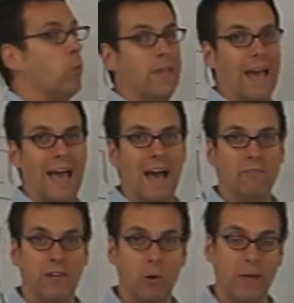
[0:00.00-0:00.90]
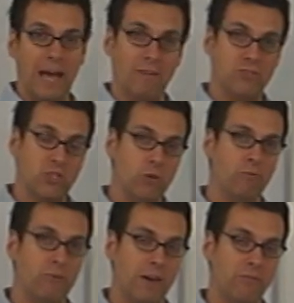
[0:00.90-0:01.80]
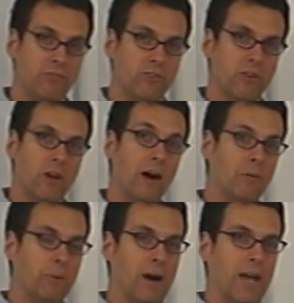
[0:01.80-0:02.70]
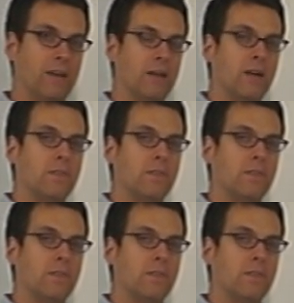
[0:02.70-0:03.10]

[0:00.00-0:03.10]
we have 2/5 of a pint